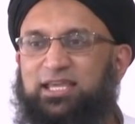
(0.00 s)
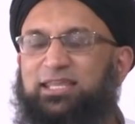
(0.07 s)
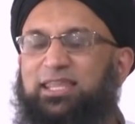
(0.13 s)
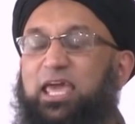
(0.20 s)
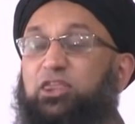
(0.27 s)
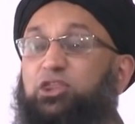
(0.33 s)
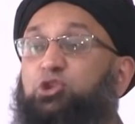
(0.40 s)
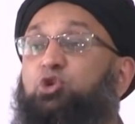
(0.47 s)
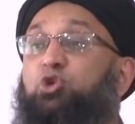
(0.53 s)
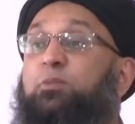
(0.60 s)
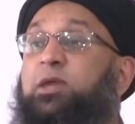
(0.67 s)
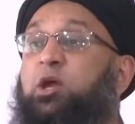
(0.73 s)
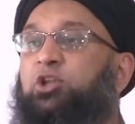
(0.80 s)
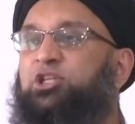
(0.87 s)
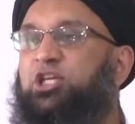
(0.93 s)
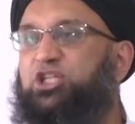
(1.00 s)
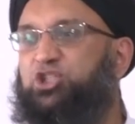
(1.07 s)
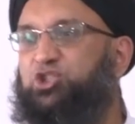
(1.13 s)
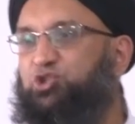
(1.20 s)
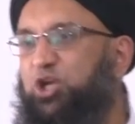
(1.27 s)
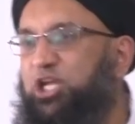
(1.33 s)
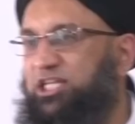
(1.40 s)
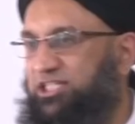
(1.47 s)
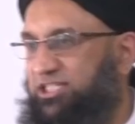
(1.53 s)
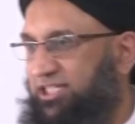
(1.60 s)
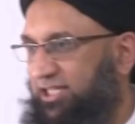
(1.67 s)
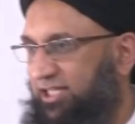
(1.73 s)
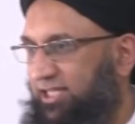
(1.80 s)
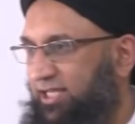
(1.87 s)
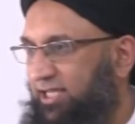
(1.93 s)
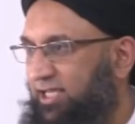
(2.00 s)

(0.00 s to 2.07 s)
he said, They threw me on the street.